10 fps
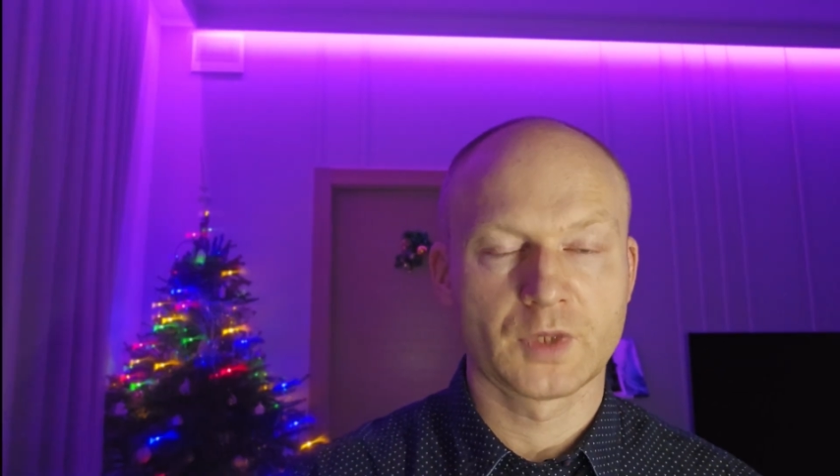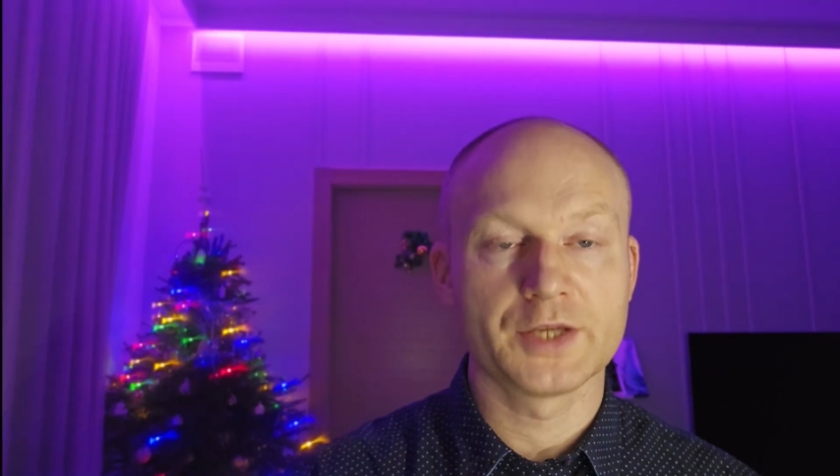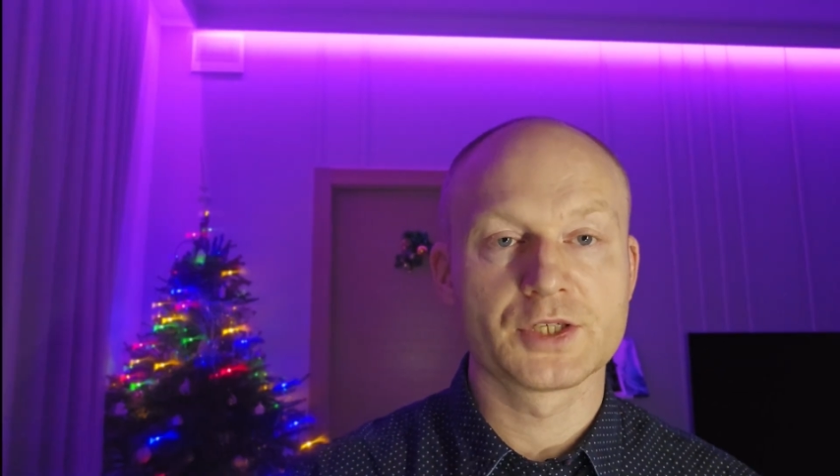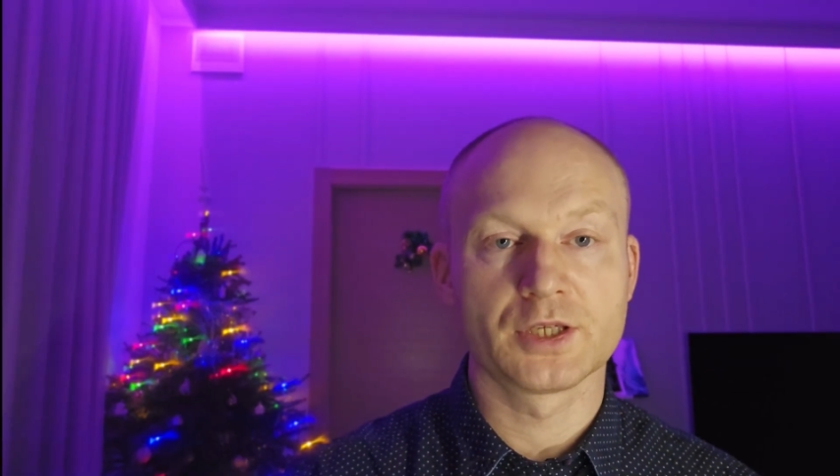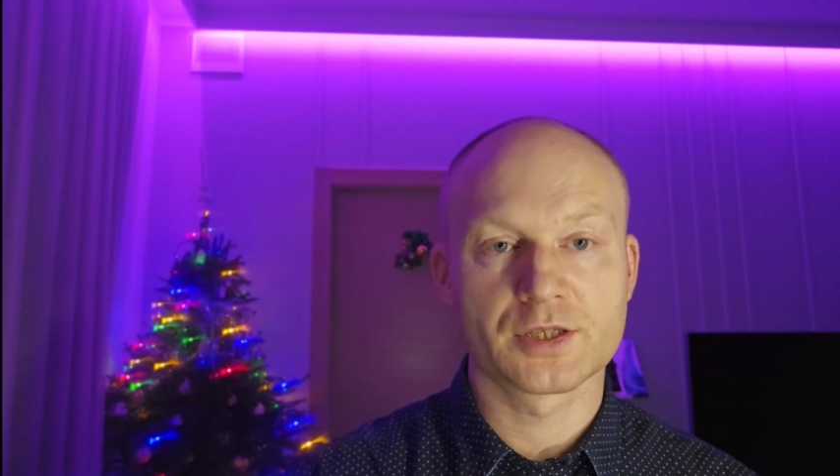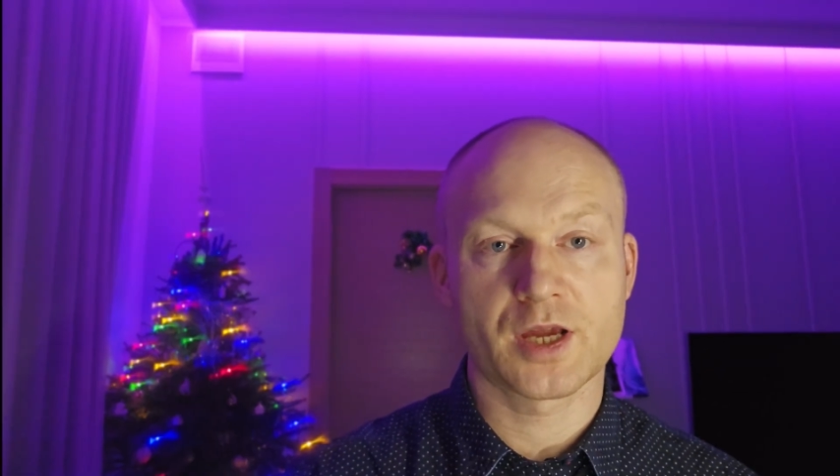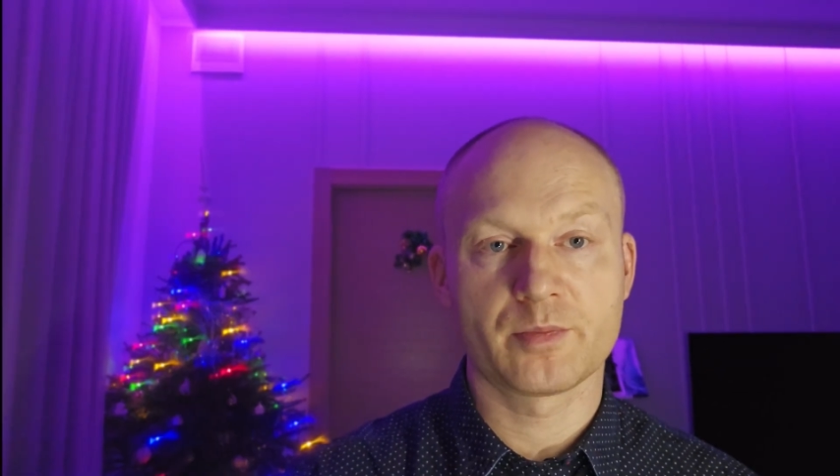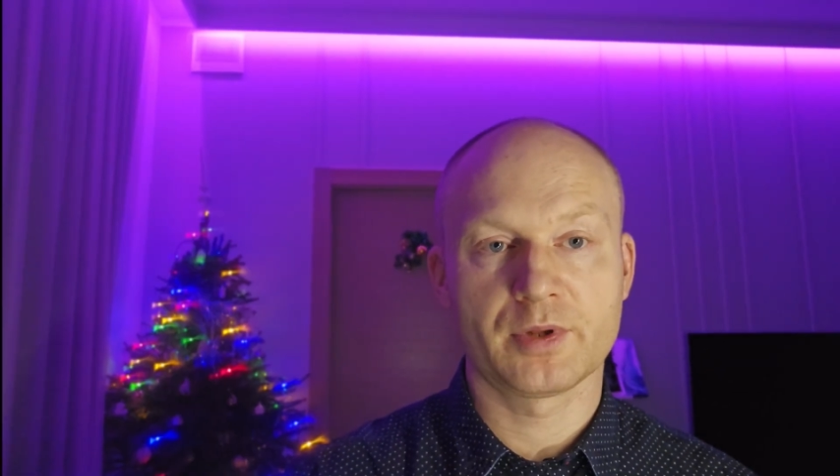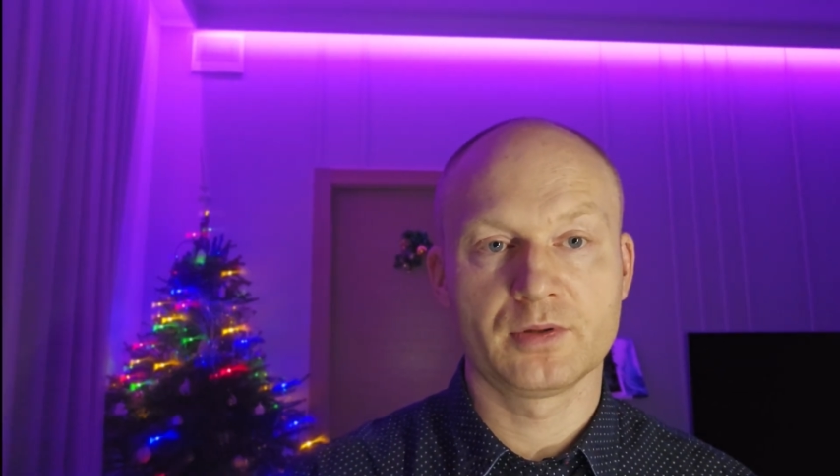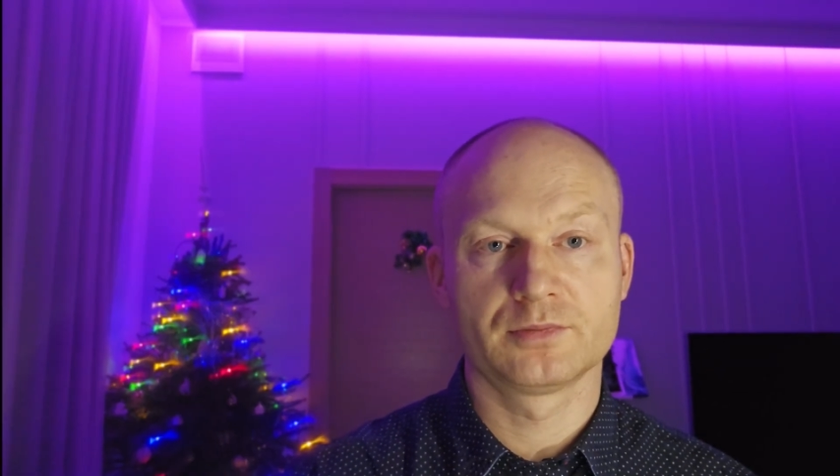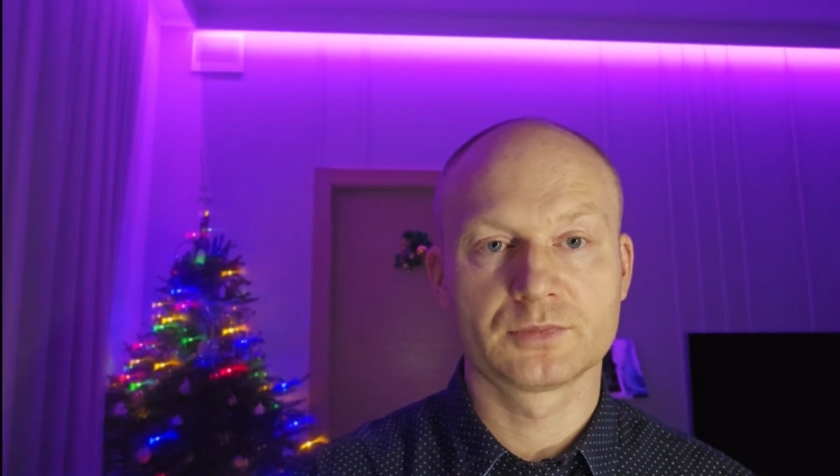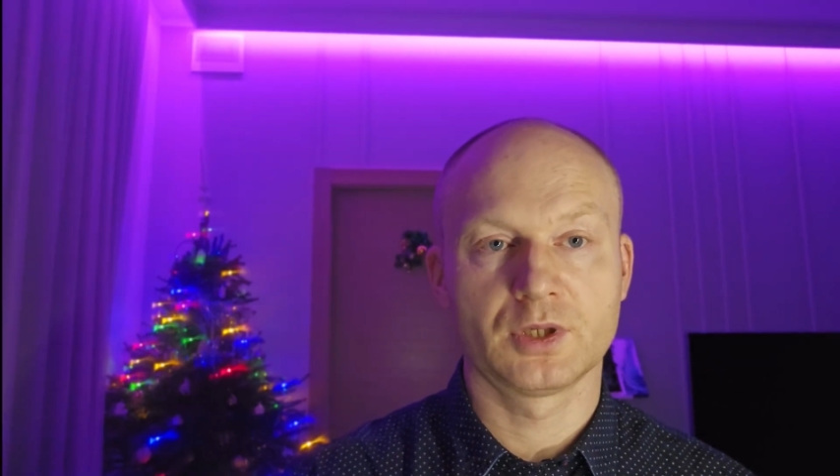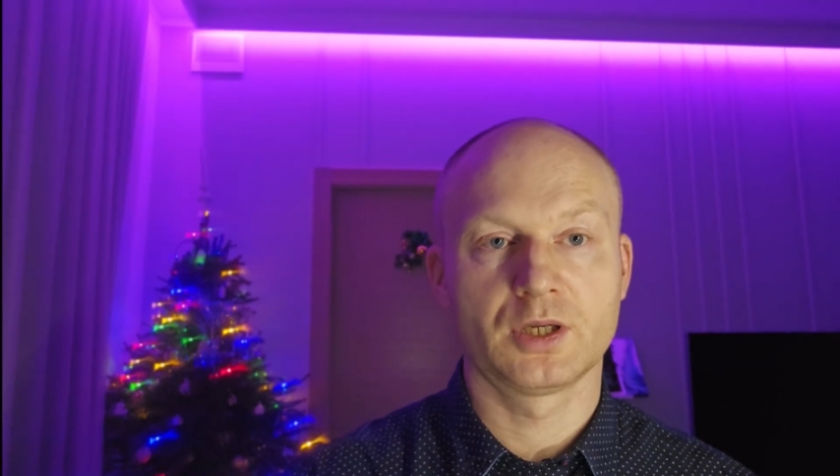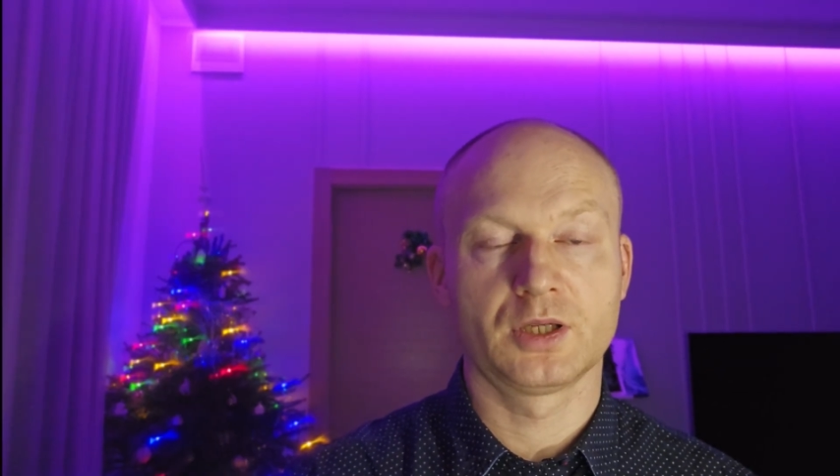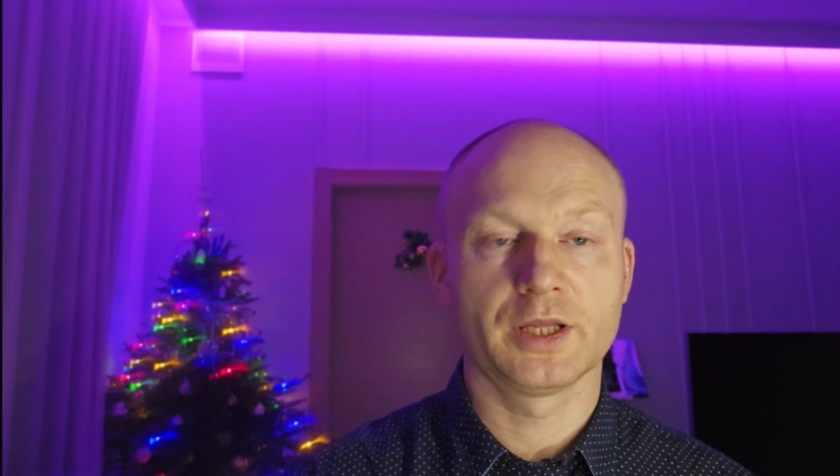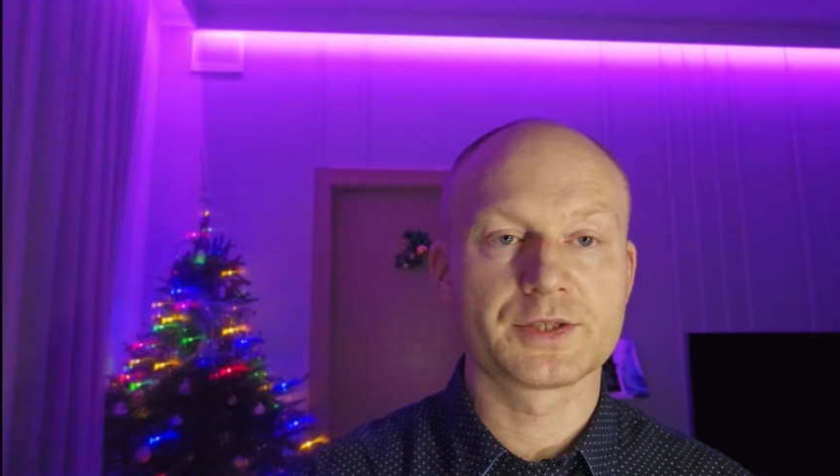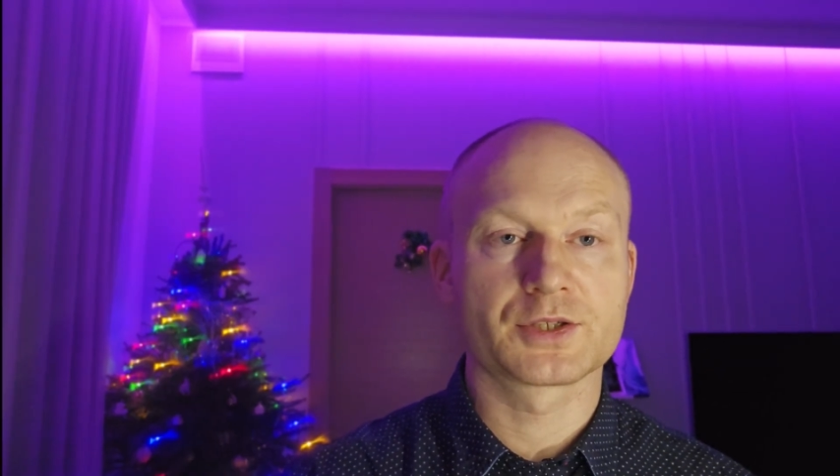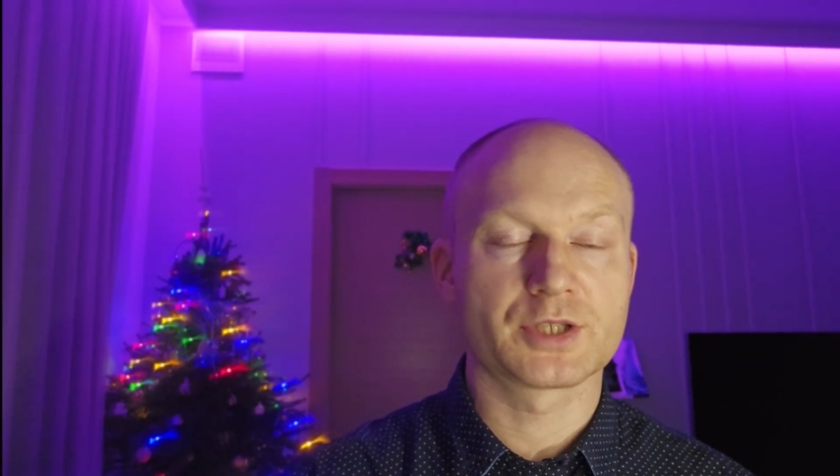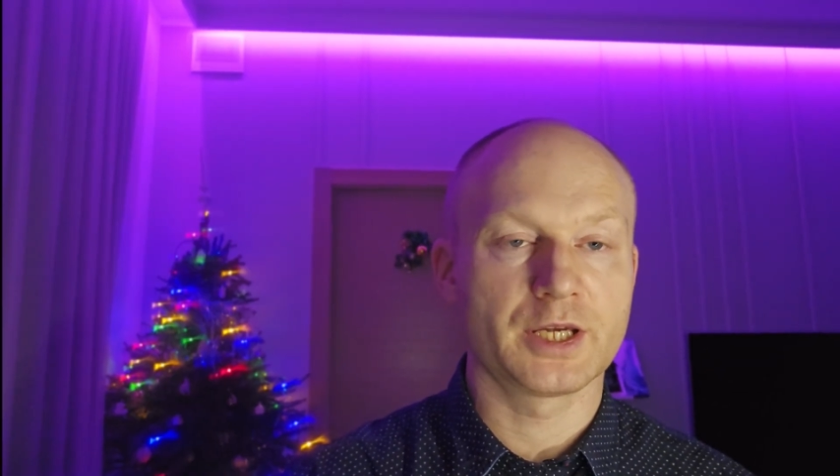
As an example, let's